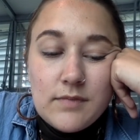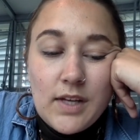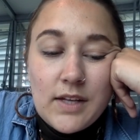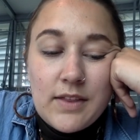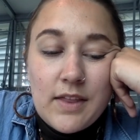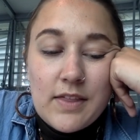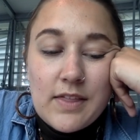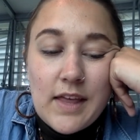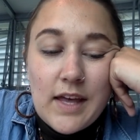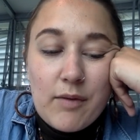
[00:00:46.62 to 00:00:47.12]

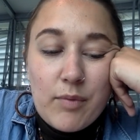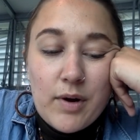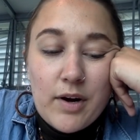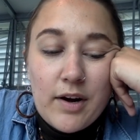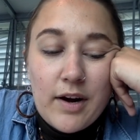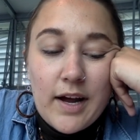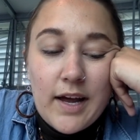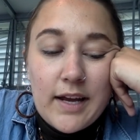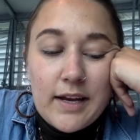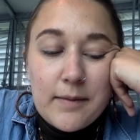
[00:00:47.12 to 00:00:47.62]
That they
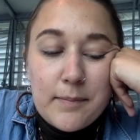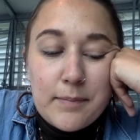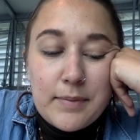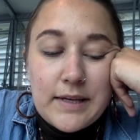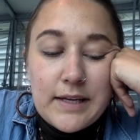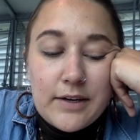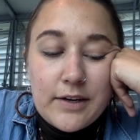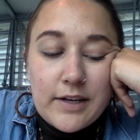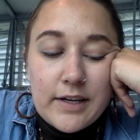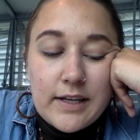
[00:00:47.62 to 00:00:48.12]
were an
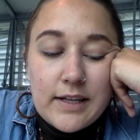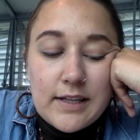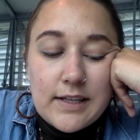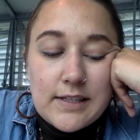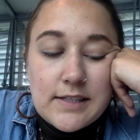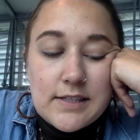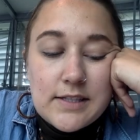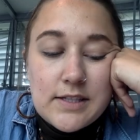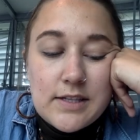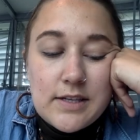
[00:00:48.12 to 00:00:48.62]

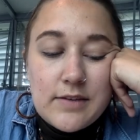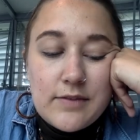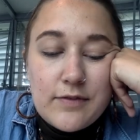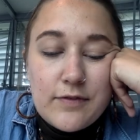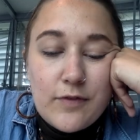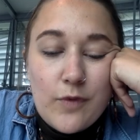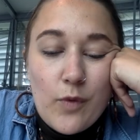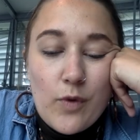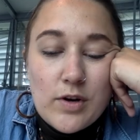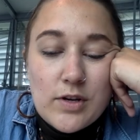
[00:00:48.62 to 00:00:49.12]
imperialist
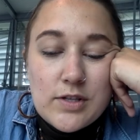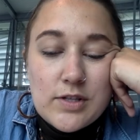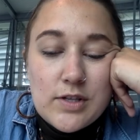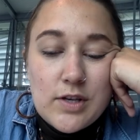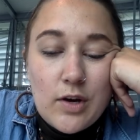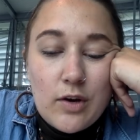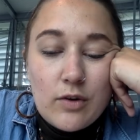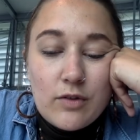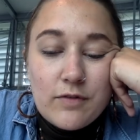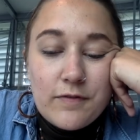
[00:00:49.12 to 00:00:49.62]
force
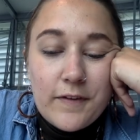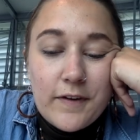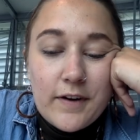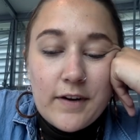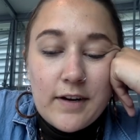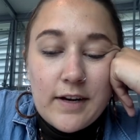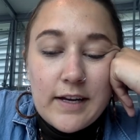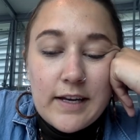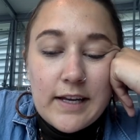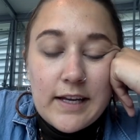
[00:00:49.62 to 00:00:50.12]

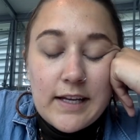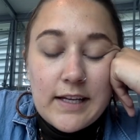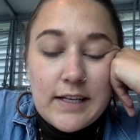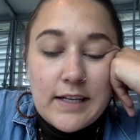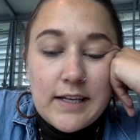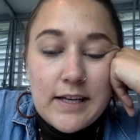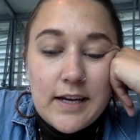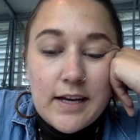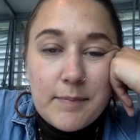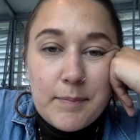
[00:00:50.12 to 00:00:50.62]
over, and
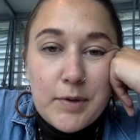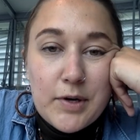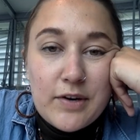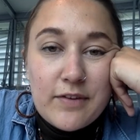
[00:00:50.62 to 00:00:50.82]
India's